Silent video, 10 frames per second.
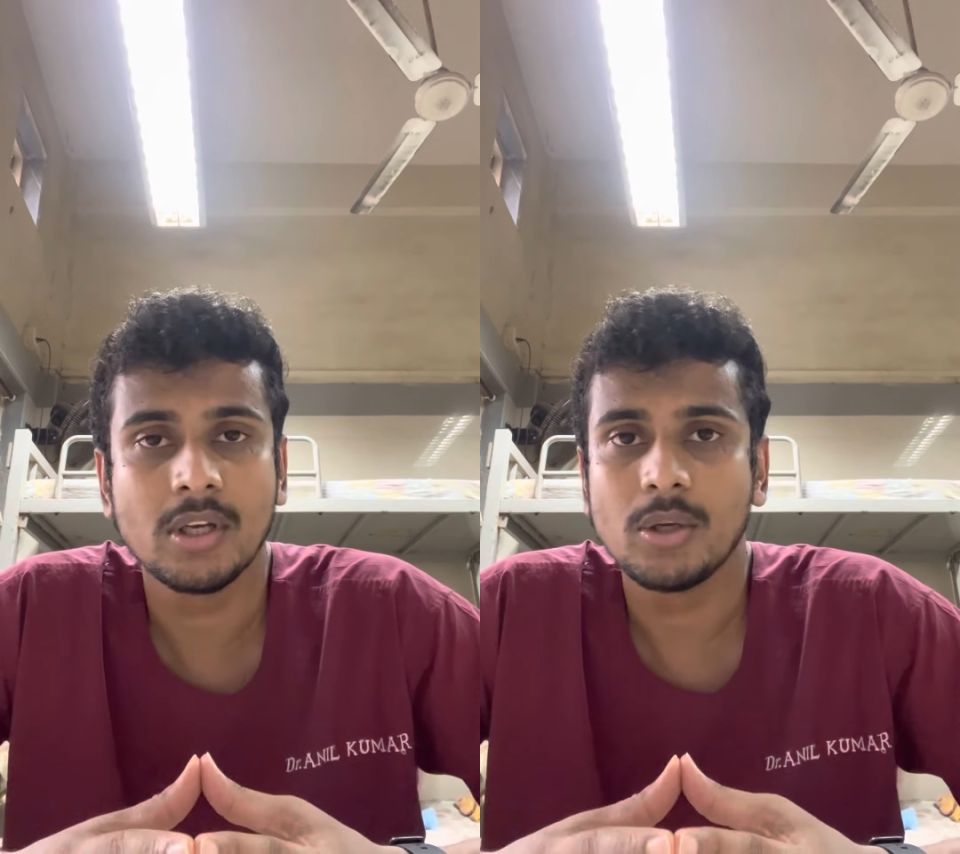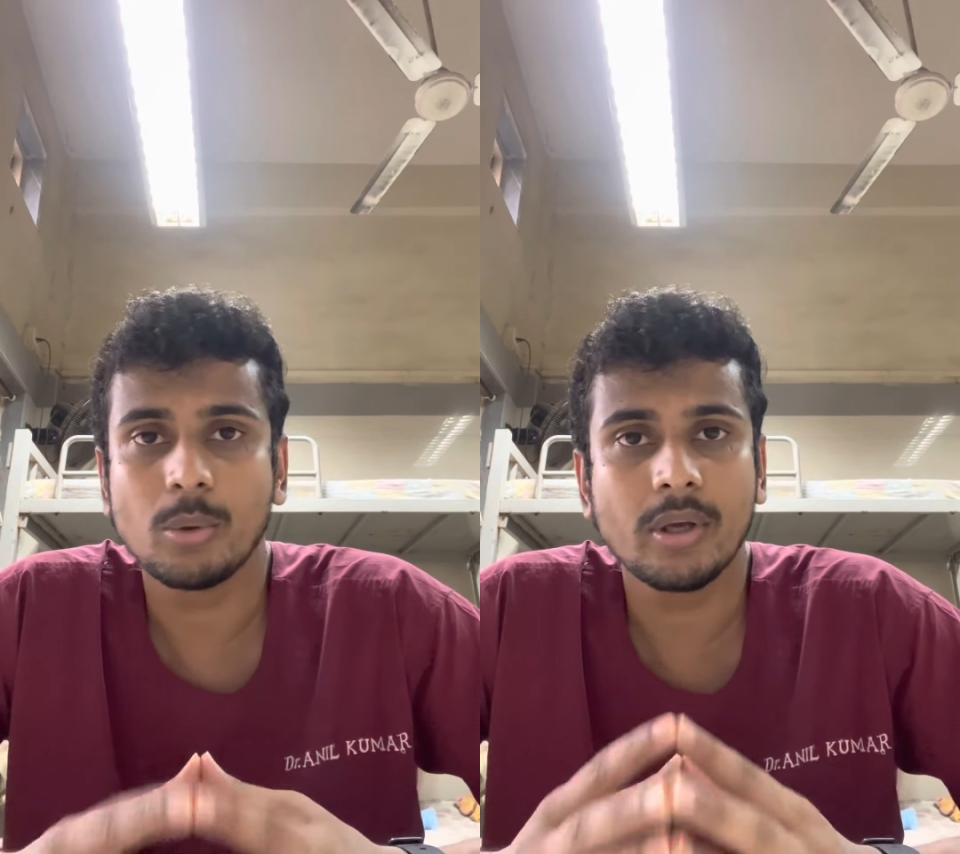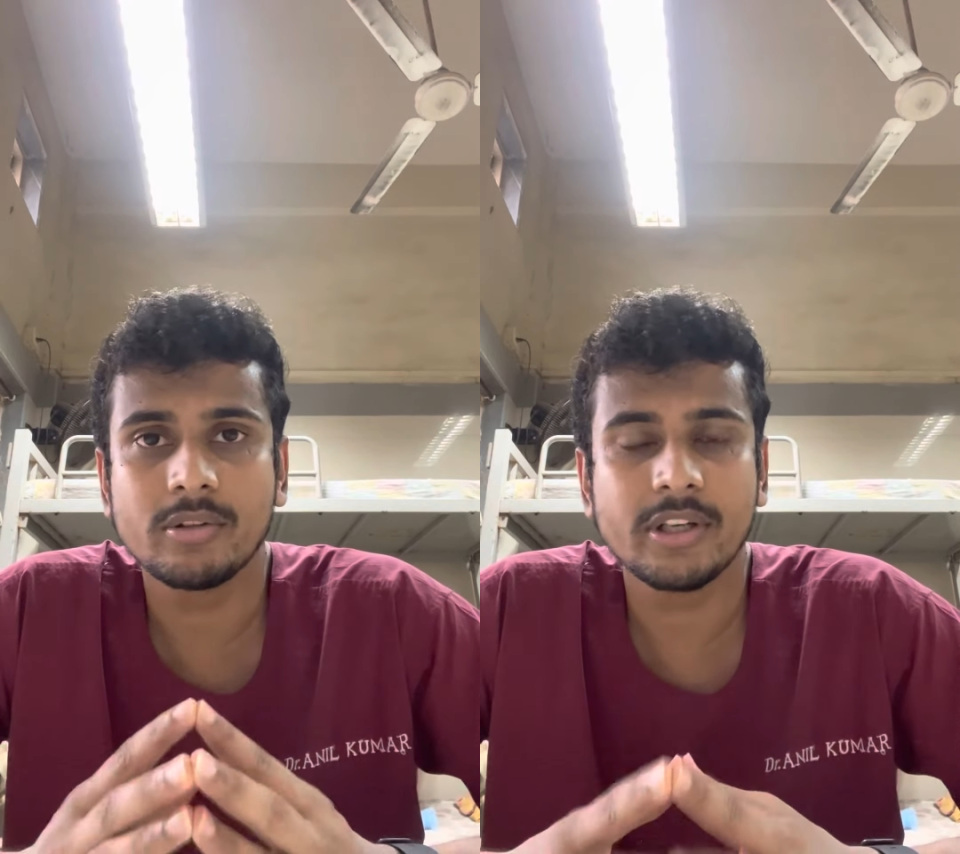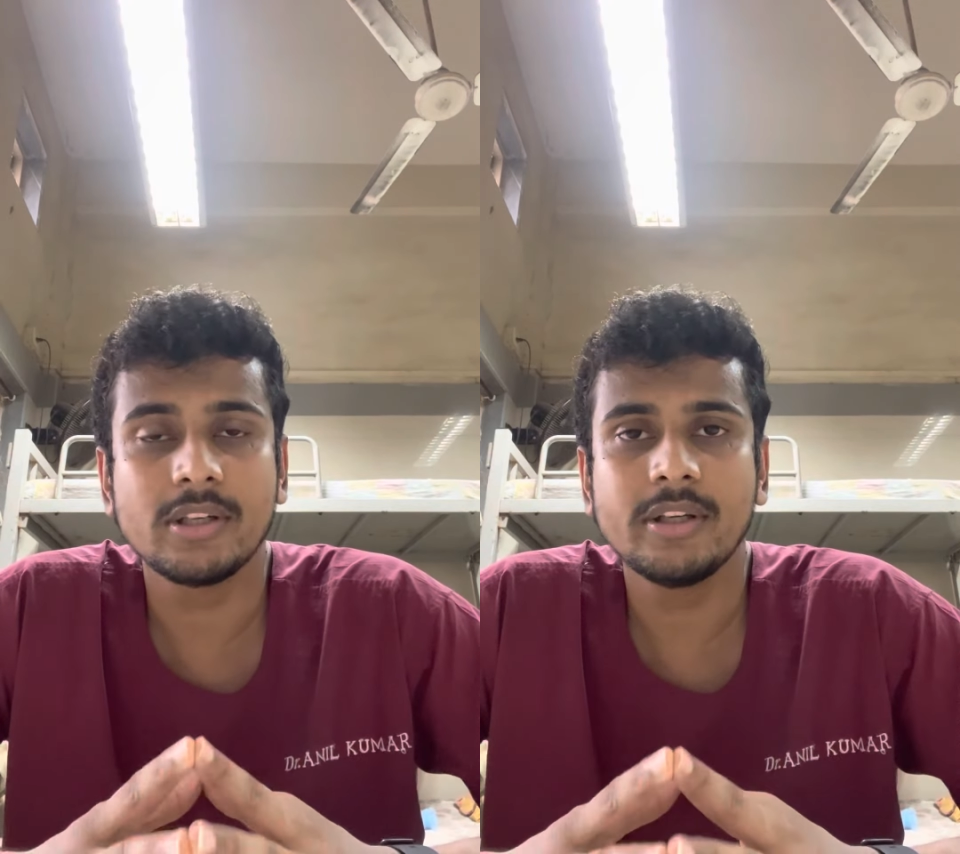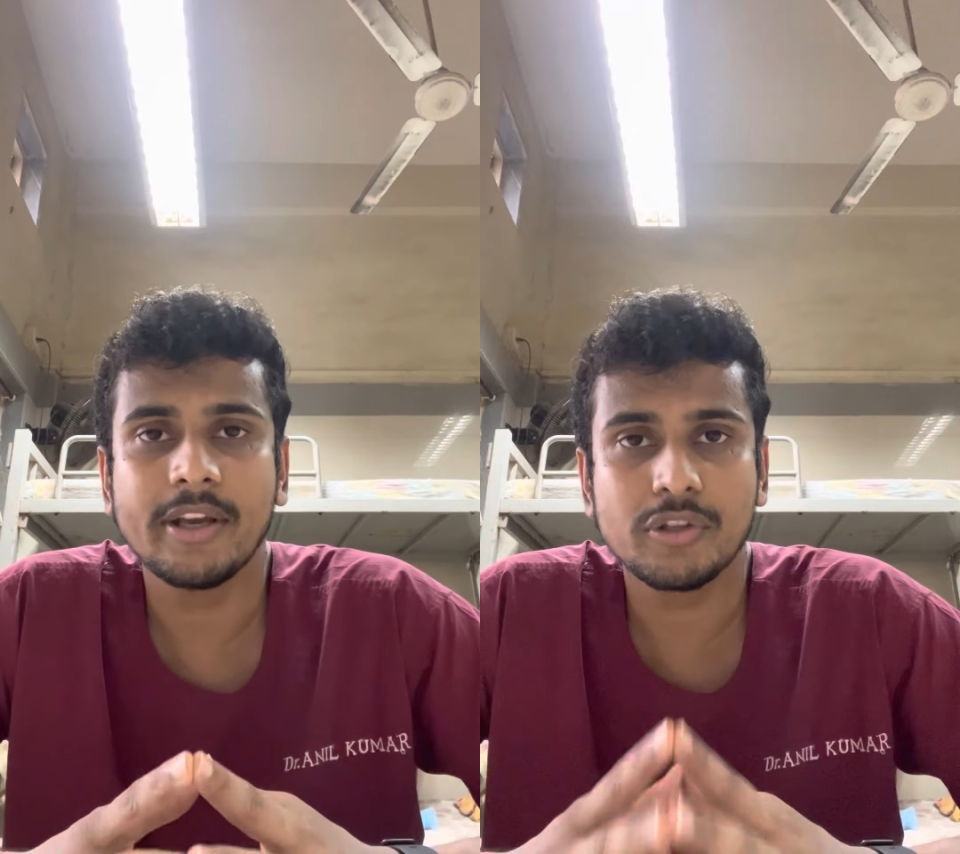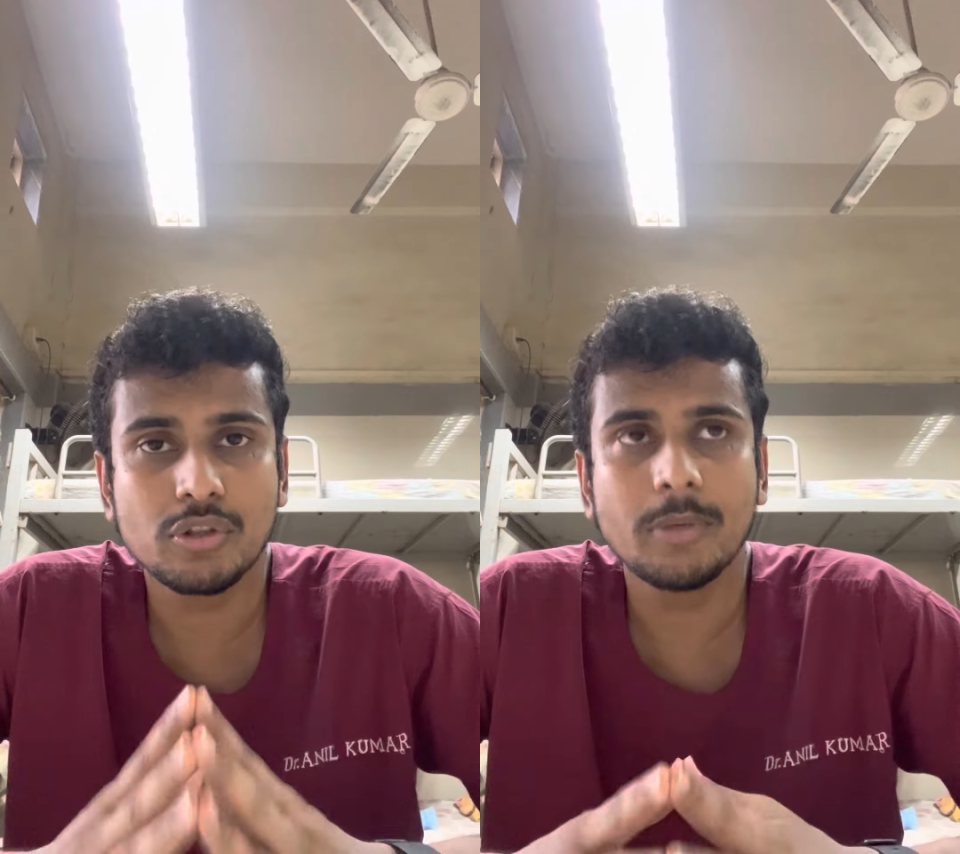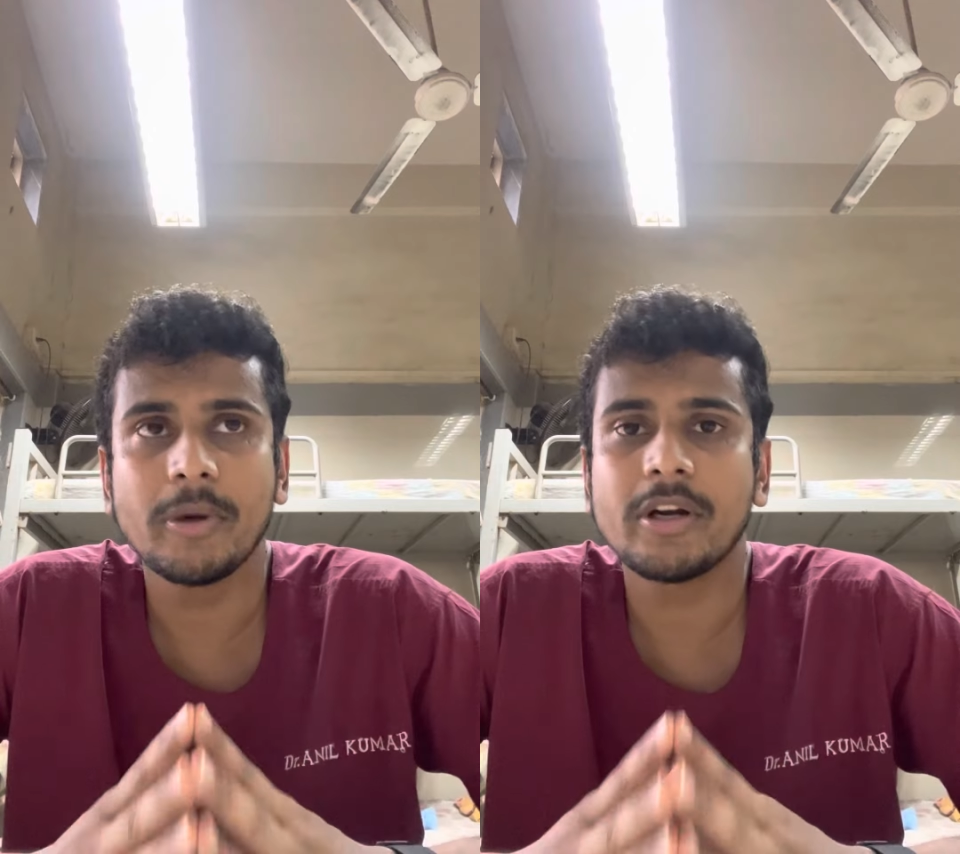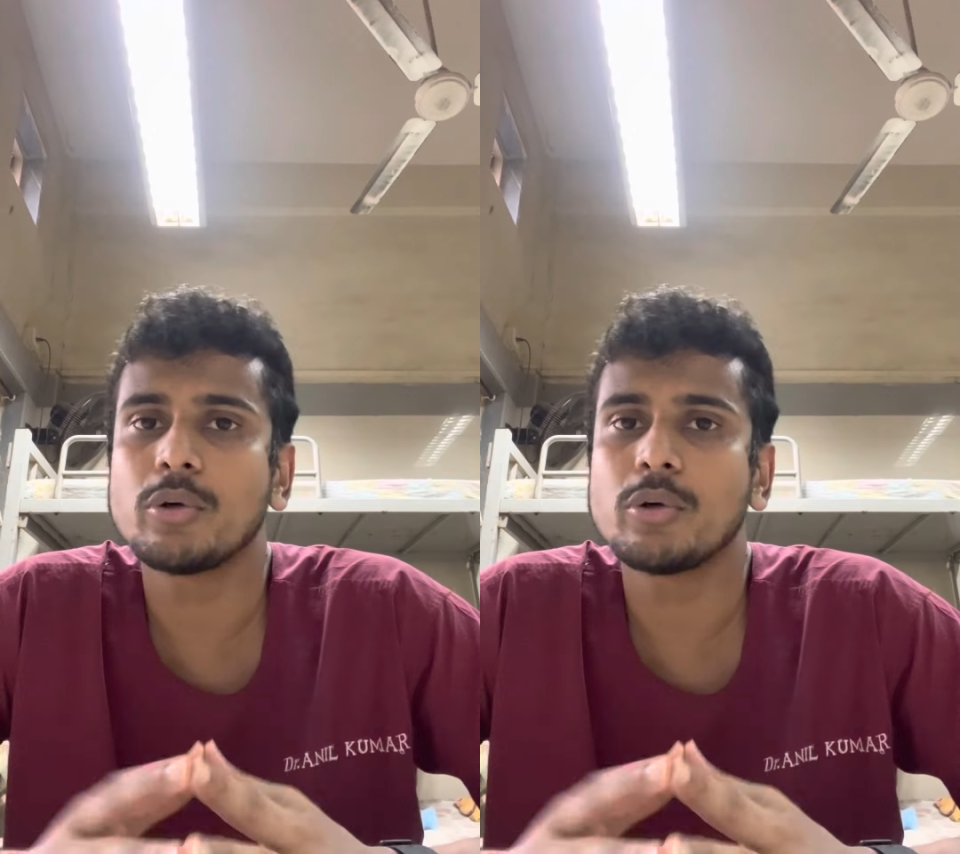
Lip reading: you can really actually better